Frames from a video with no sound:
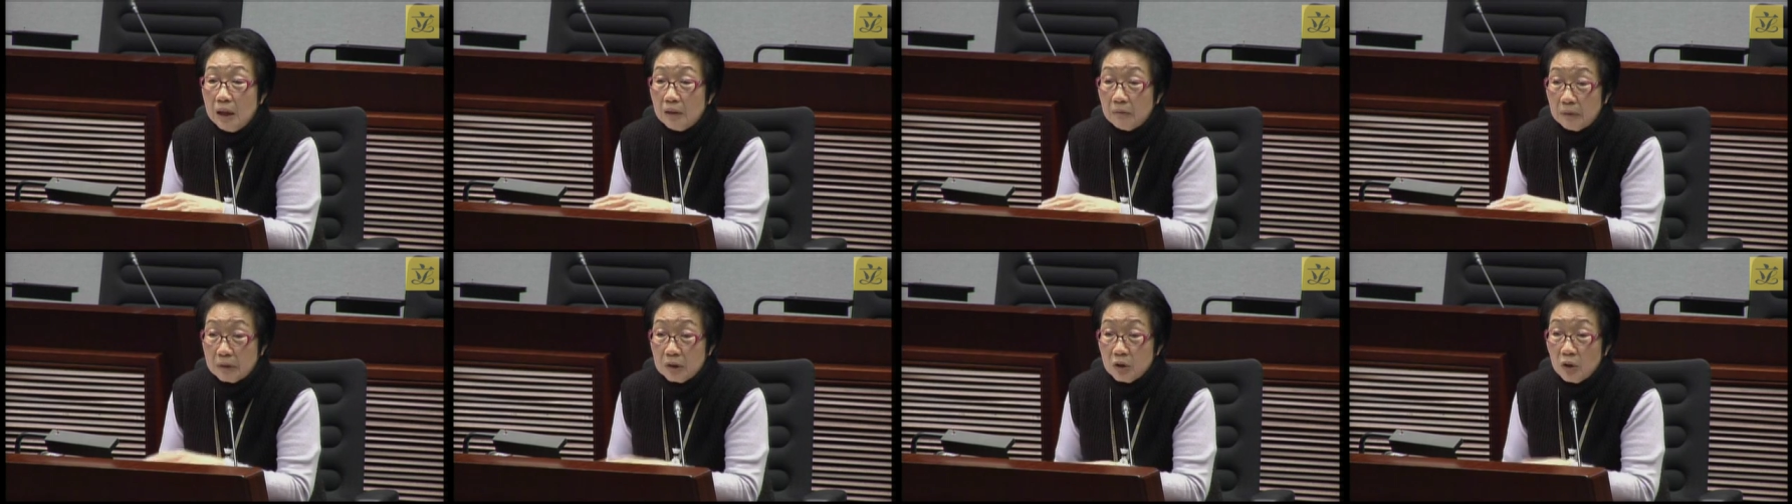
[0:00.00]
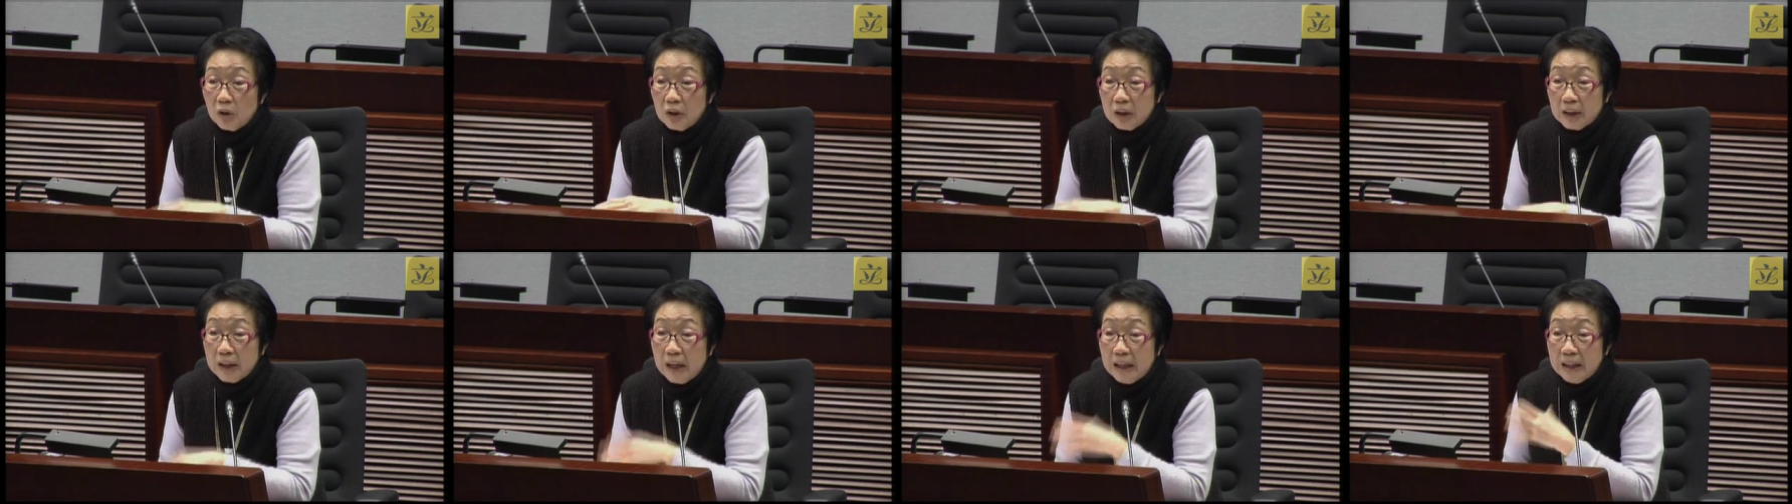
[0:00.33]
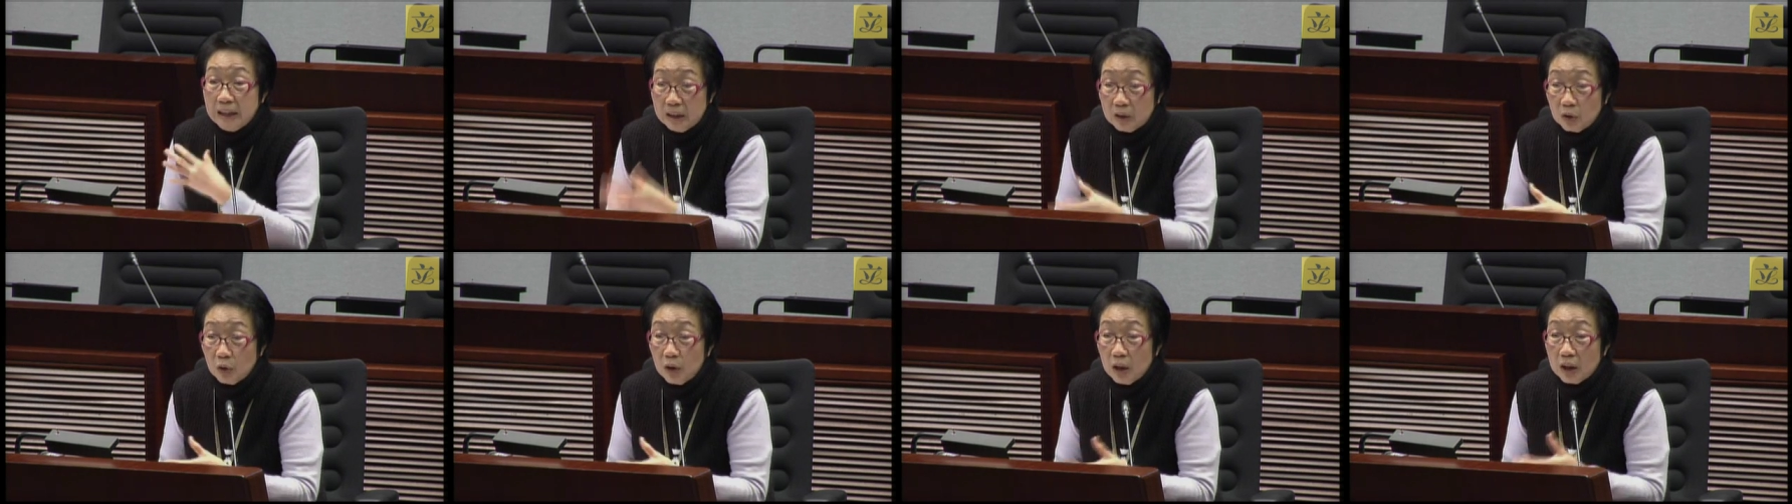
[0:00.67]
They
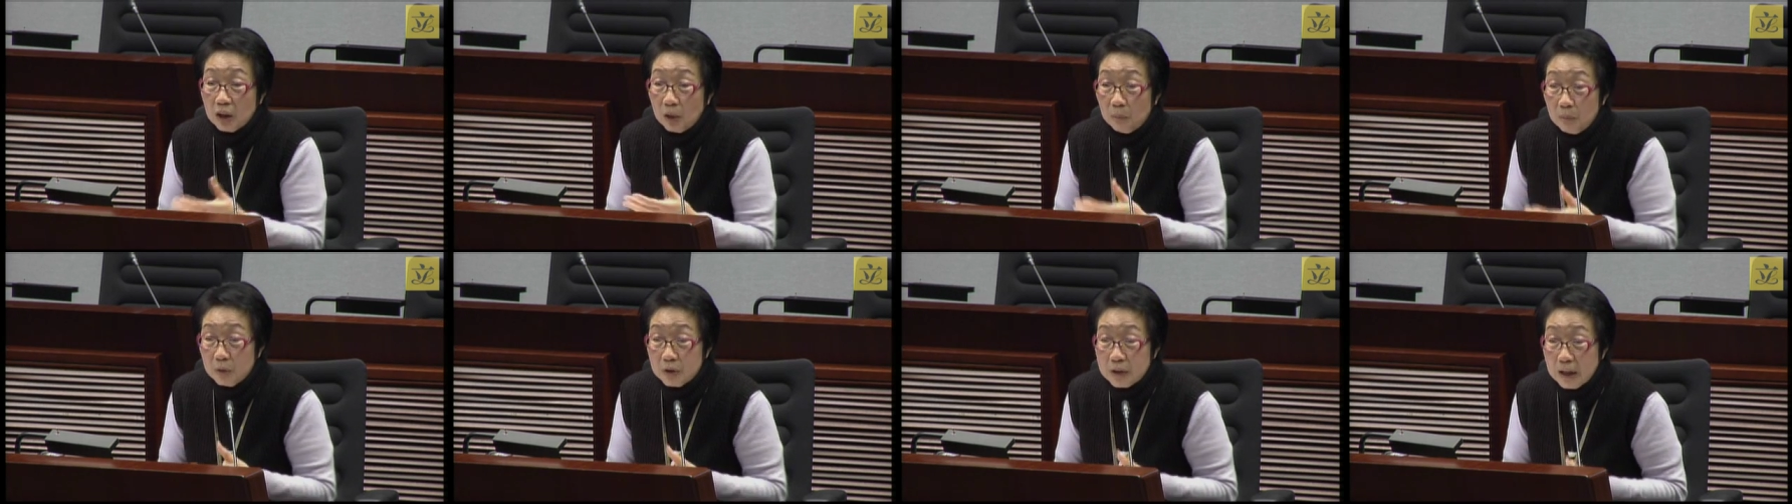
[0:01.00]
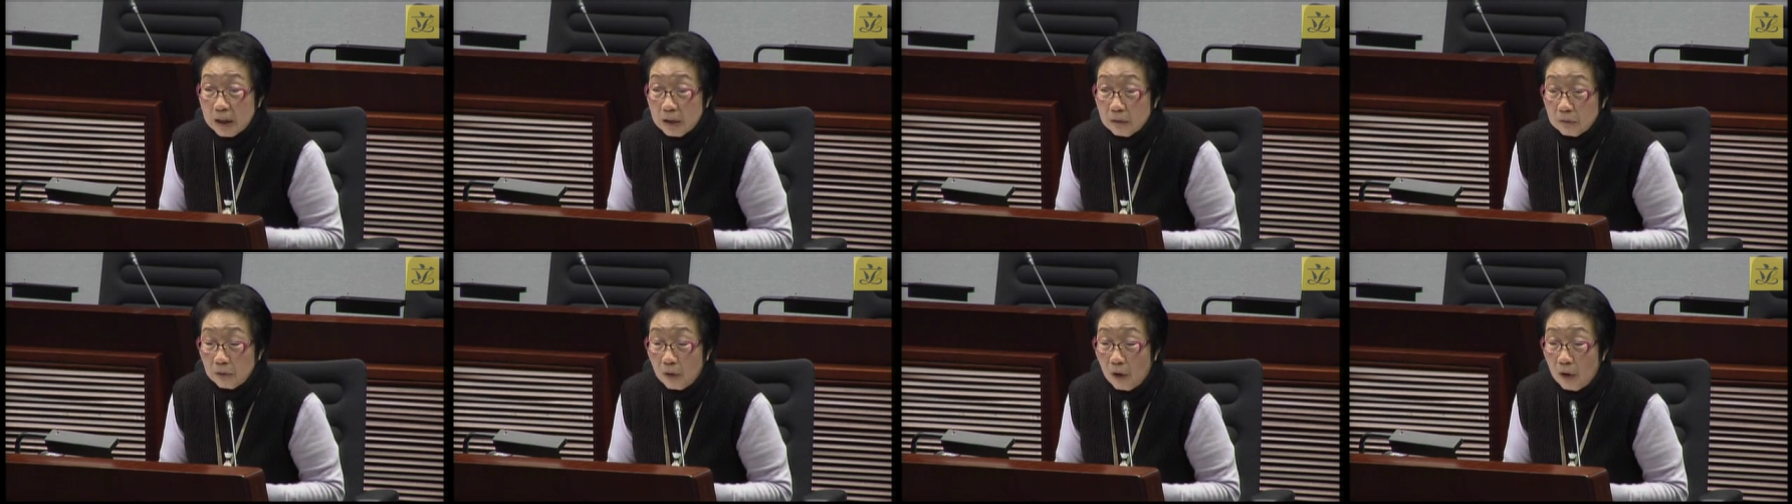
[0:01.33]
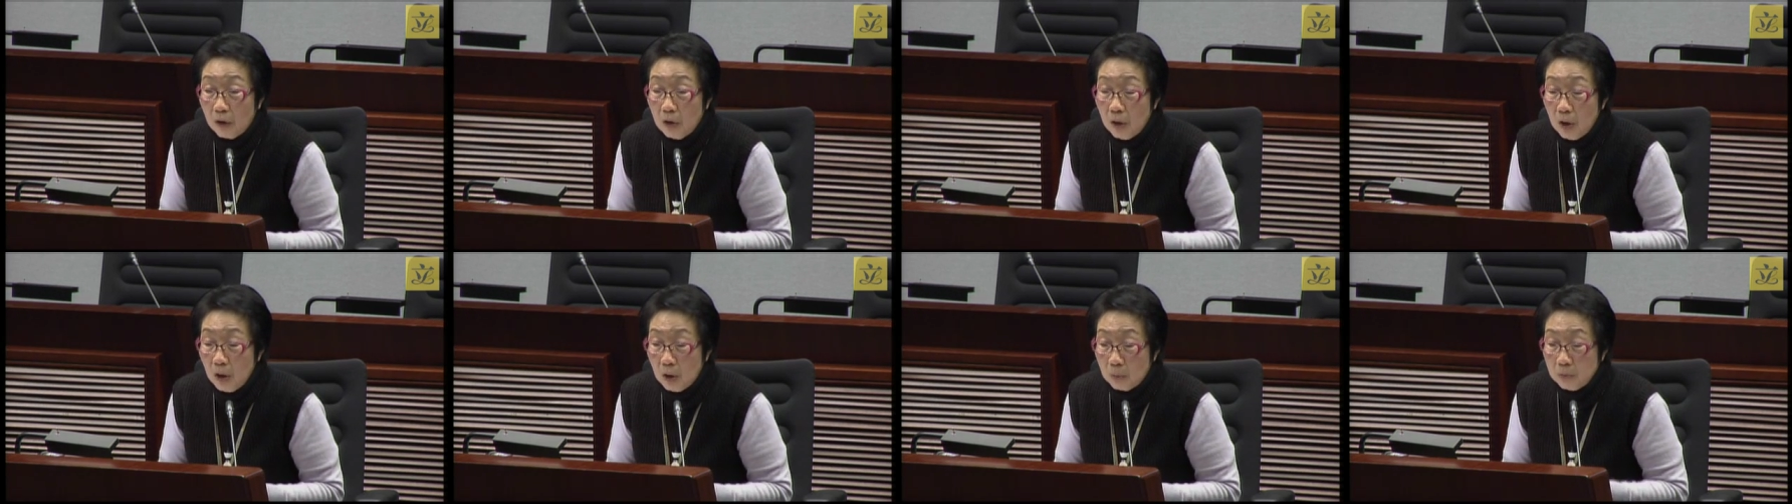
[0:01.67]
are
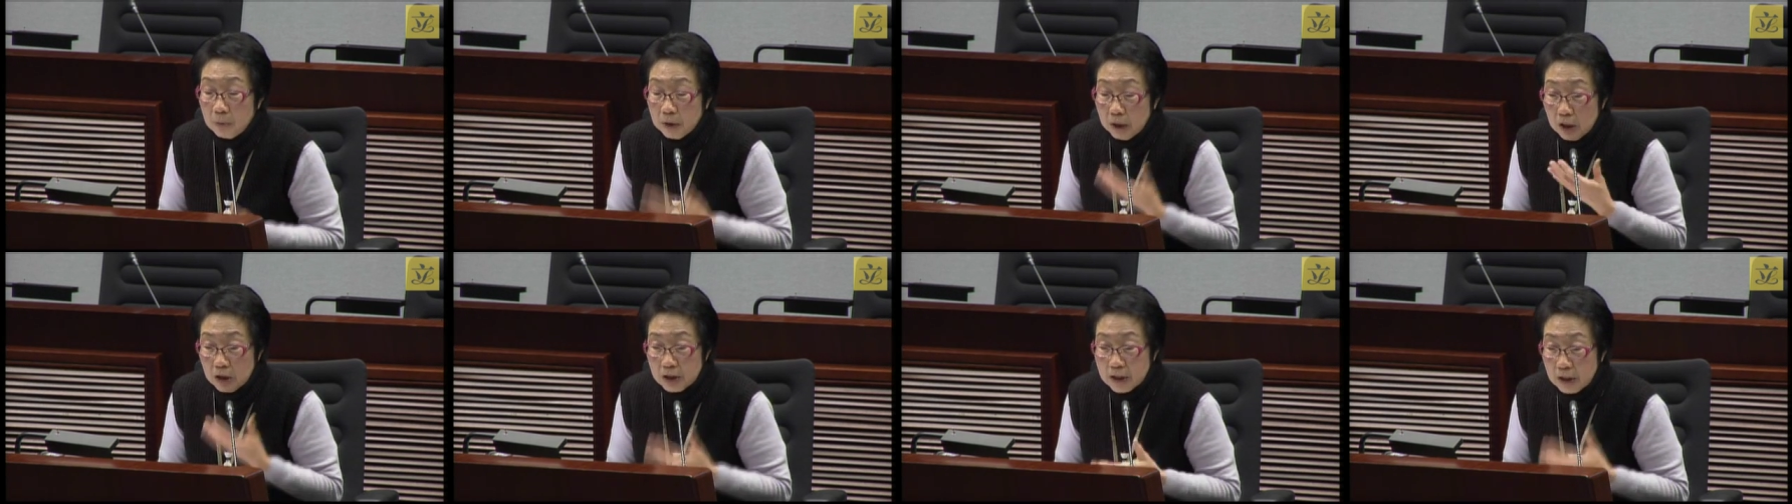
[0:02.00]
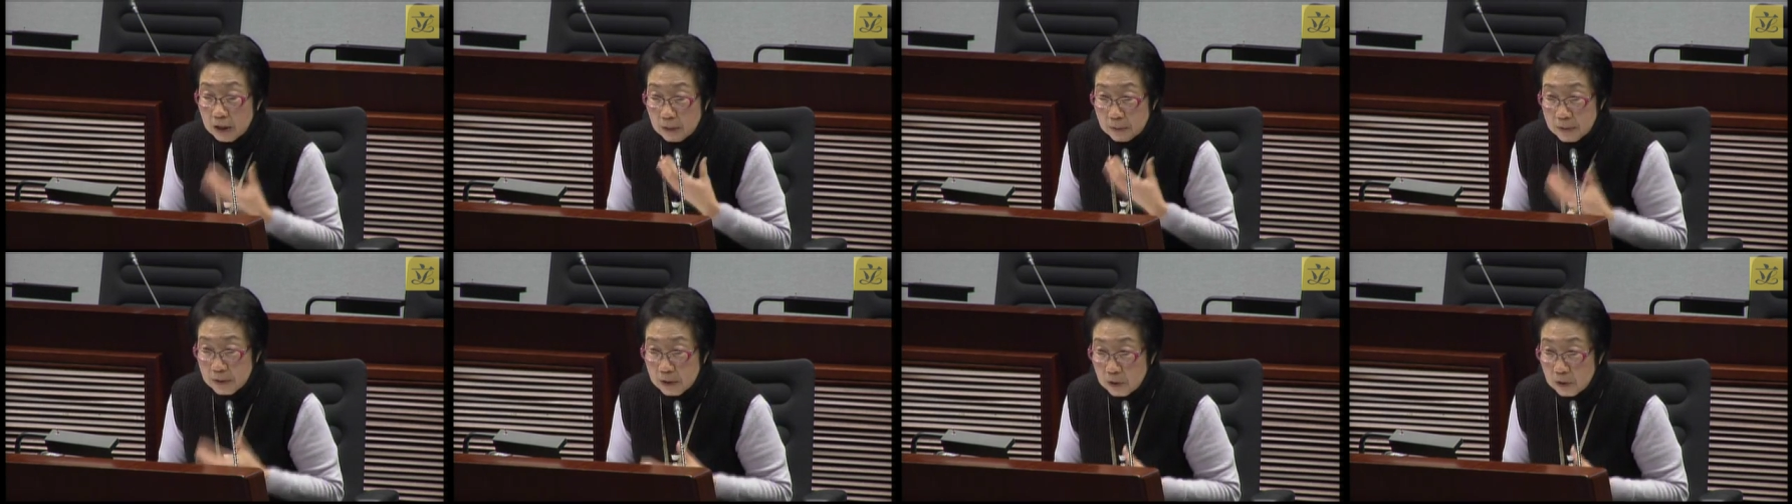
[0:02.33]
quite anxious.